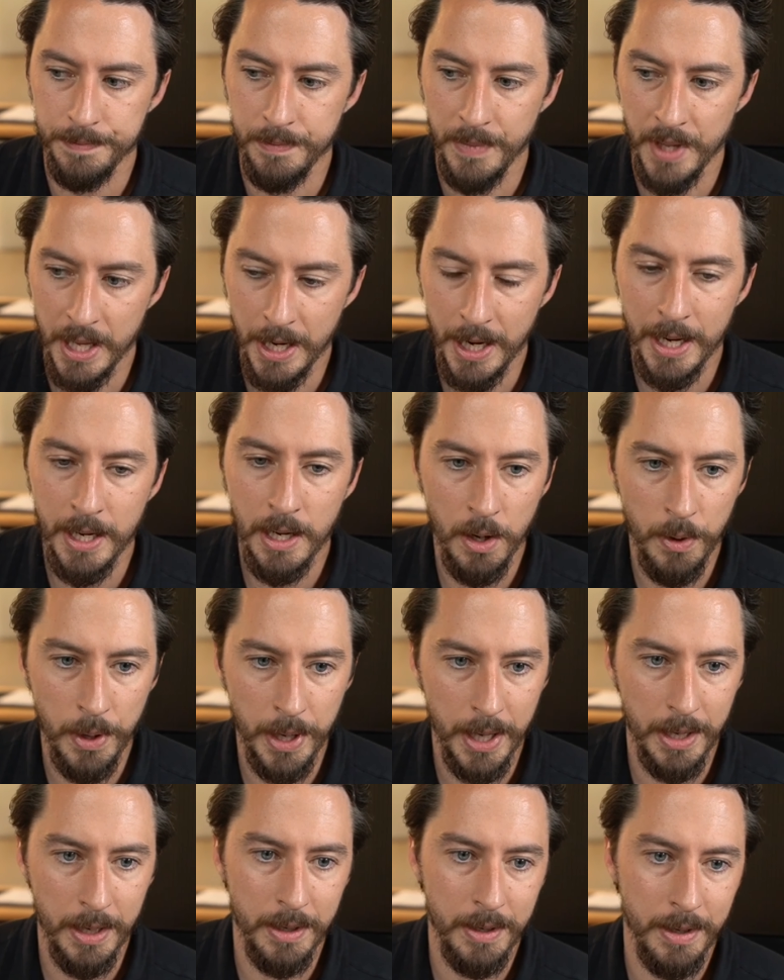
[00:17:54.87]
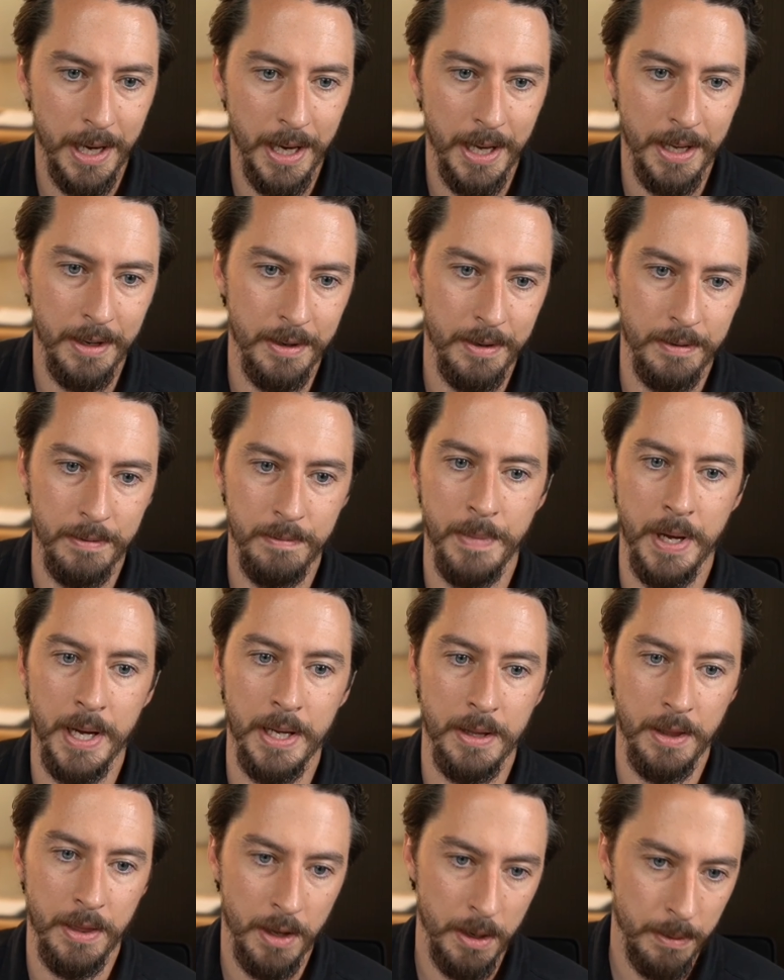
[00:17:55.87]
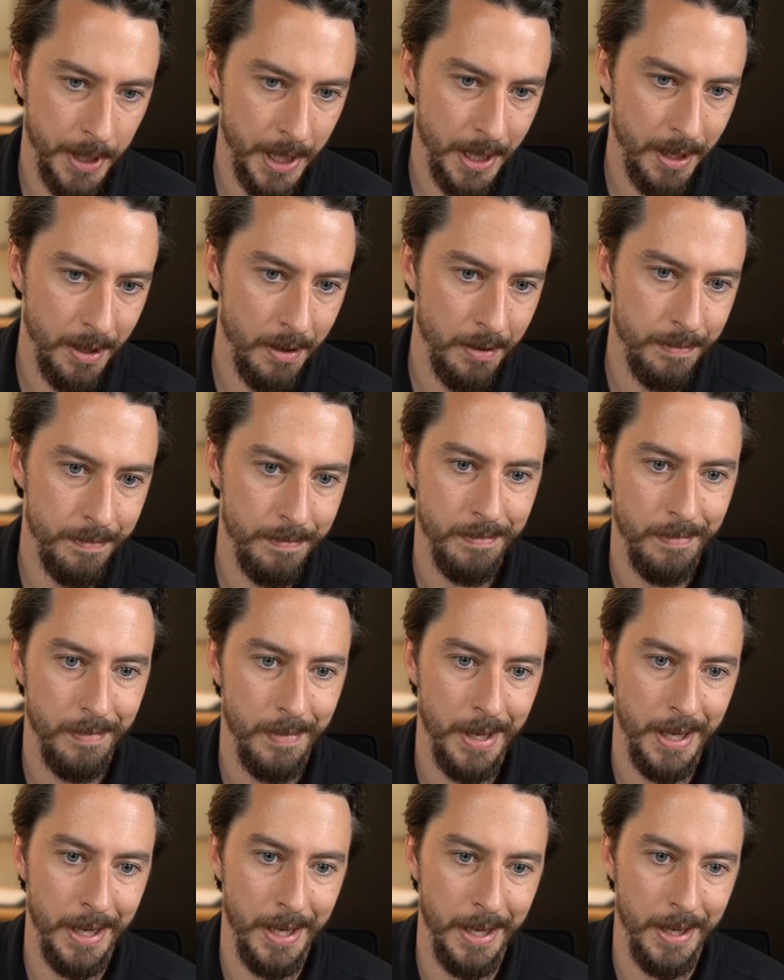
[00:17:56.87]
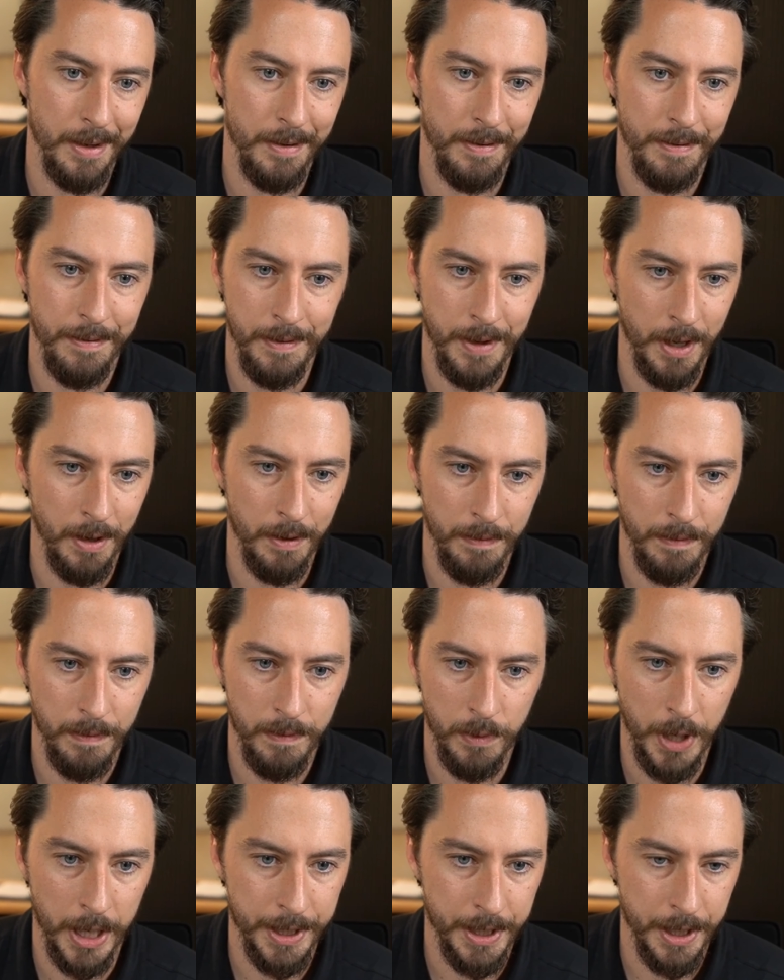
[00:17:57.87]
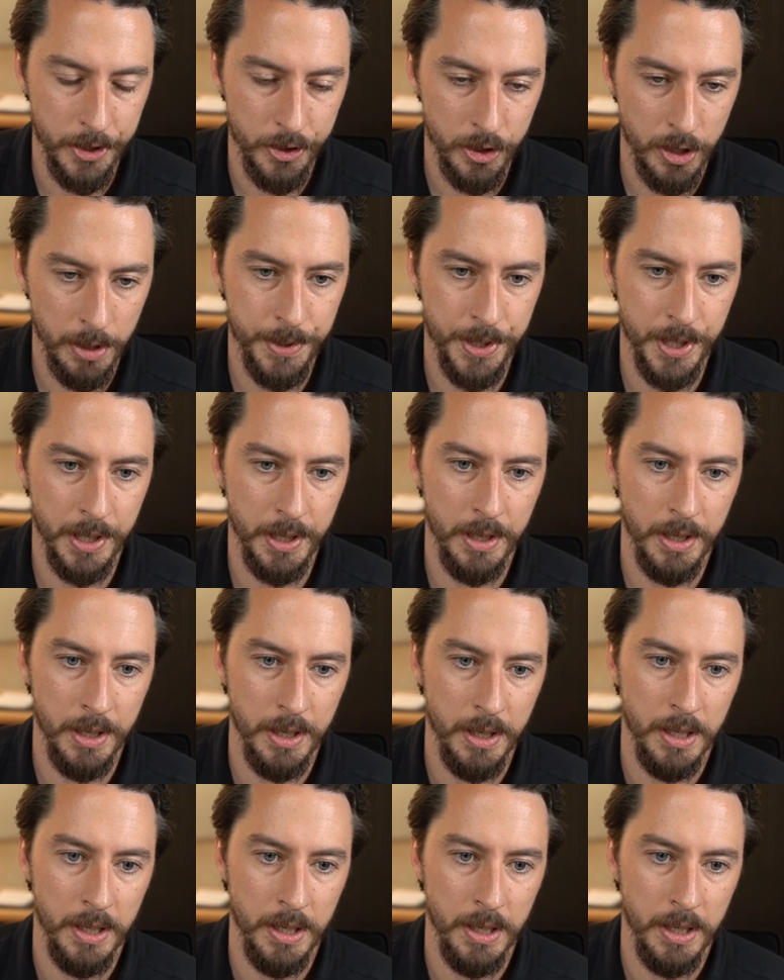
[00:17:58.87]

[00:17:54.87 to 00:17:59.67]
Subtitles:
Then I go in and make the thumbnail and write the description.